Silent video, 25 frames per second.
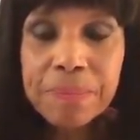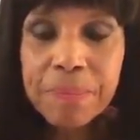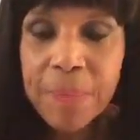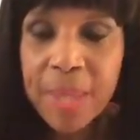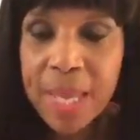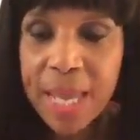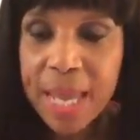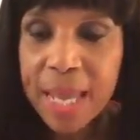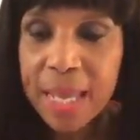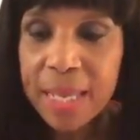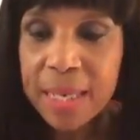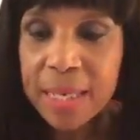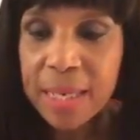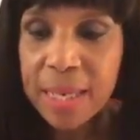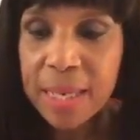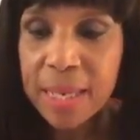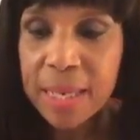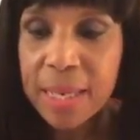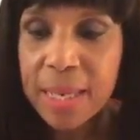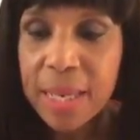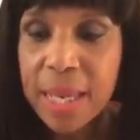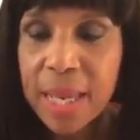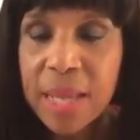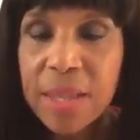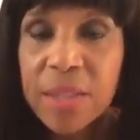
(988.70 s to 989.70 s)
and
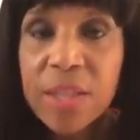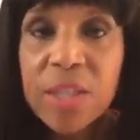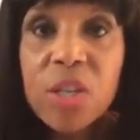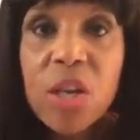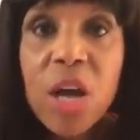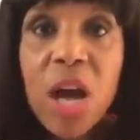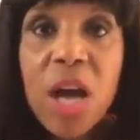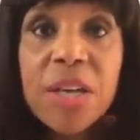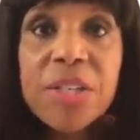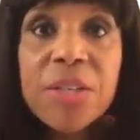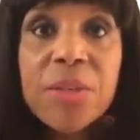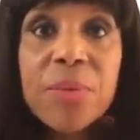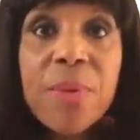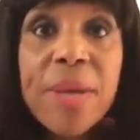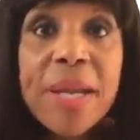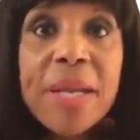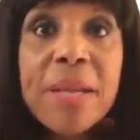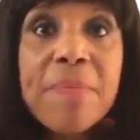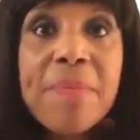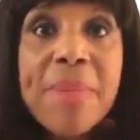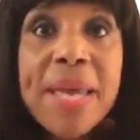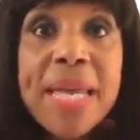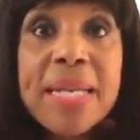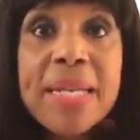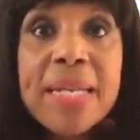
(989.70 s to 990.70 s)
the doctor
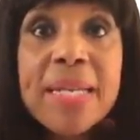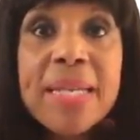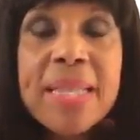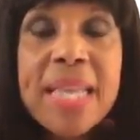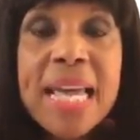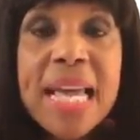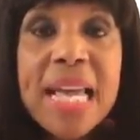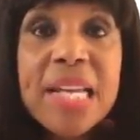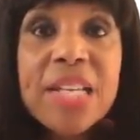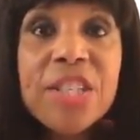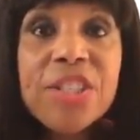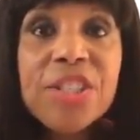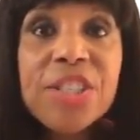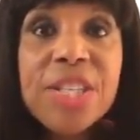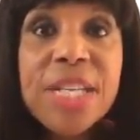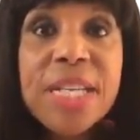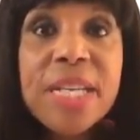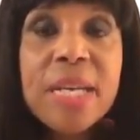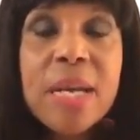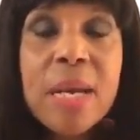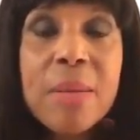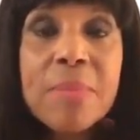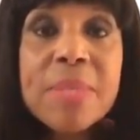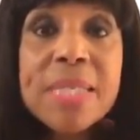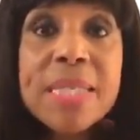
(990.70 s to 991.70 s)
recommended that she
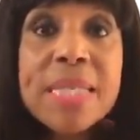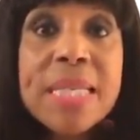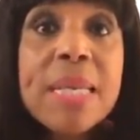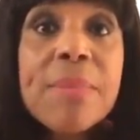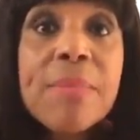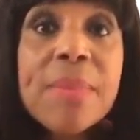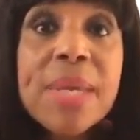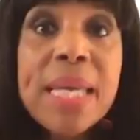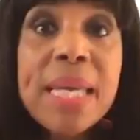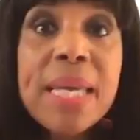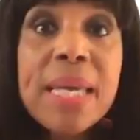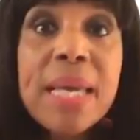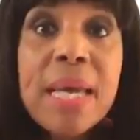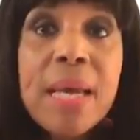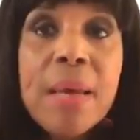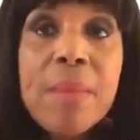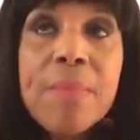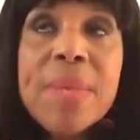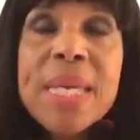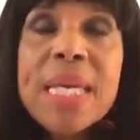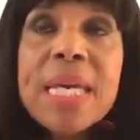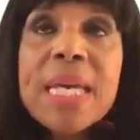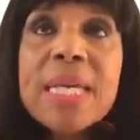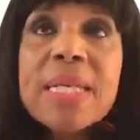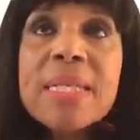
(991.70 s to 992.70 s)
come see me
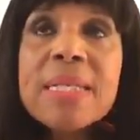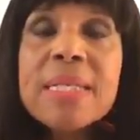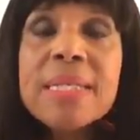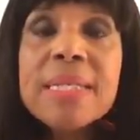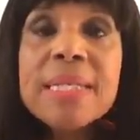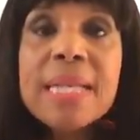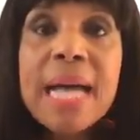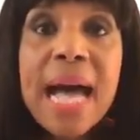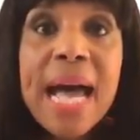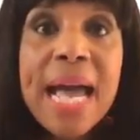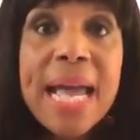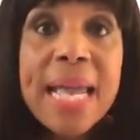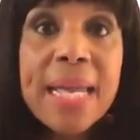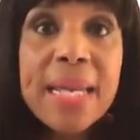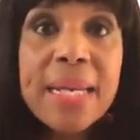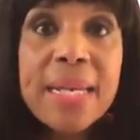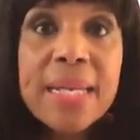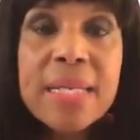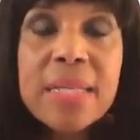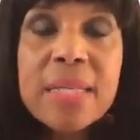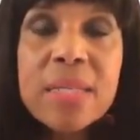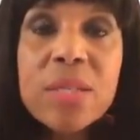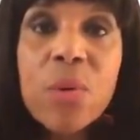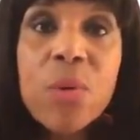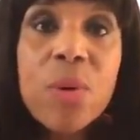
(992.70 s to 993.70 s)
because diet
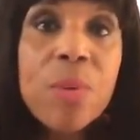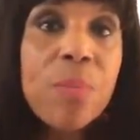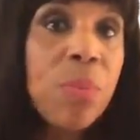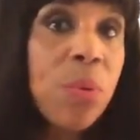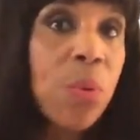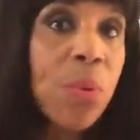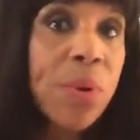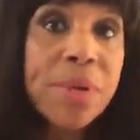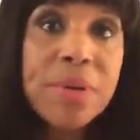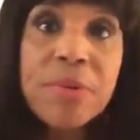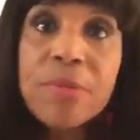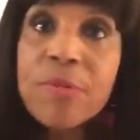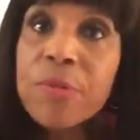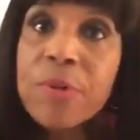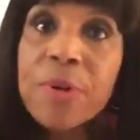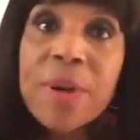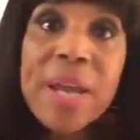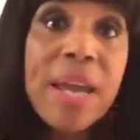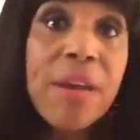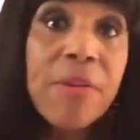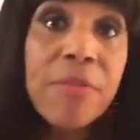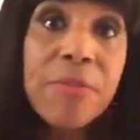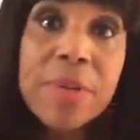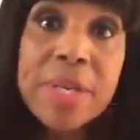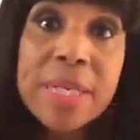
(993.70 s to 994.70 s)
is so important for
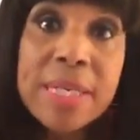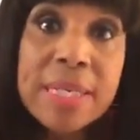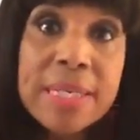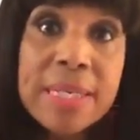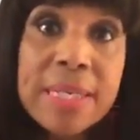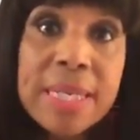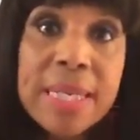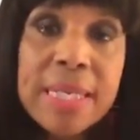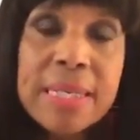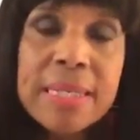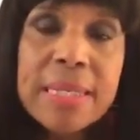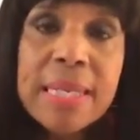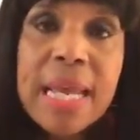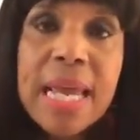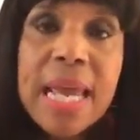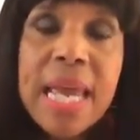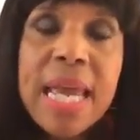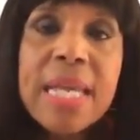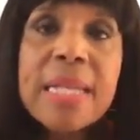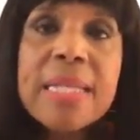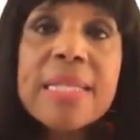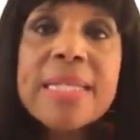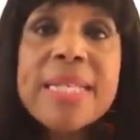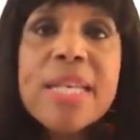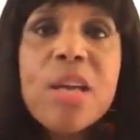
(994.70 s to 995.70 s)
every disease.
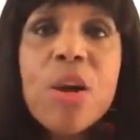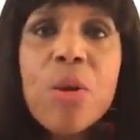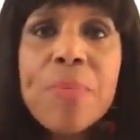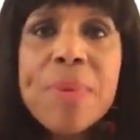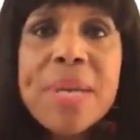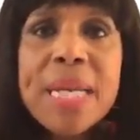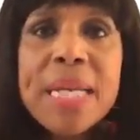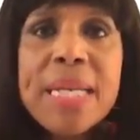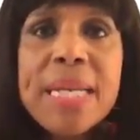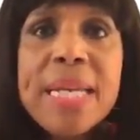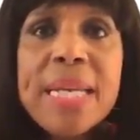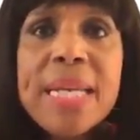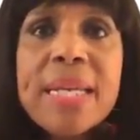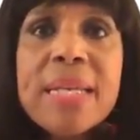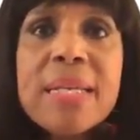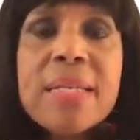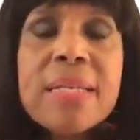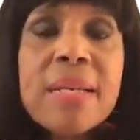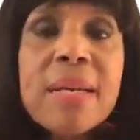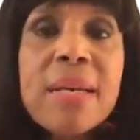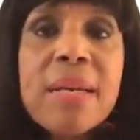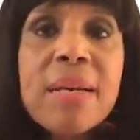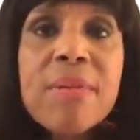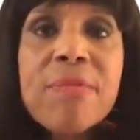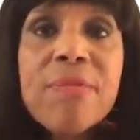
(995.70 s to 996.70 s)
And COPD is
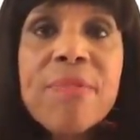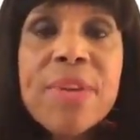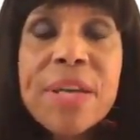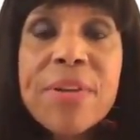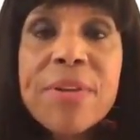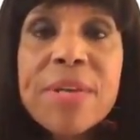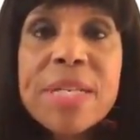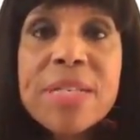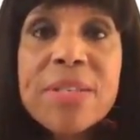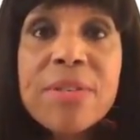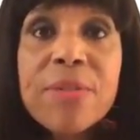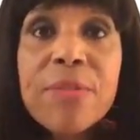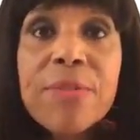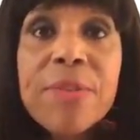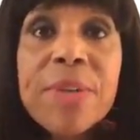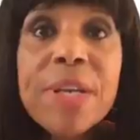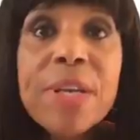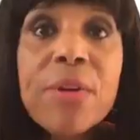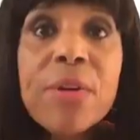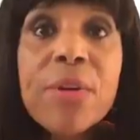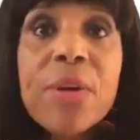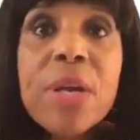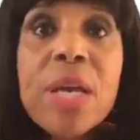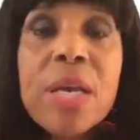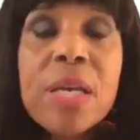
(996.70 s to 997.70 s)
a very
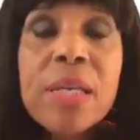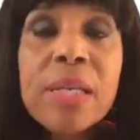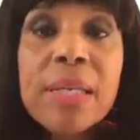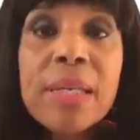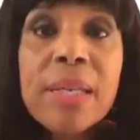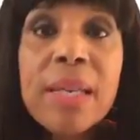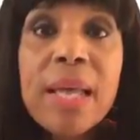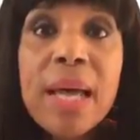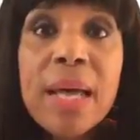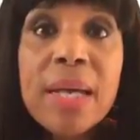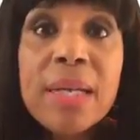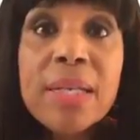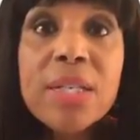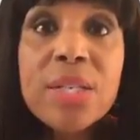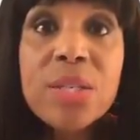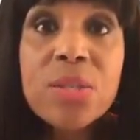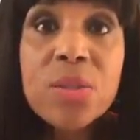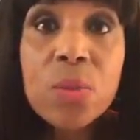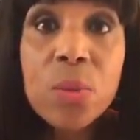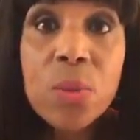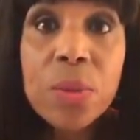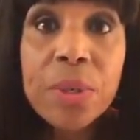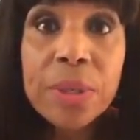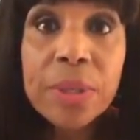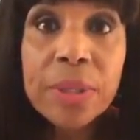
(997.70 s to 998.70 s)
severe lung
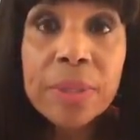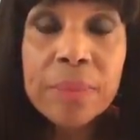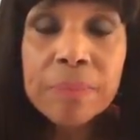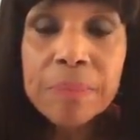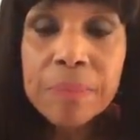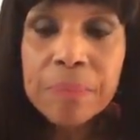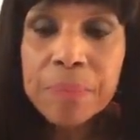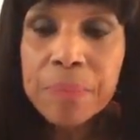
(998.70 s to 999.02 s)
disorder.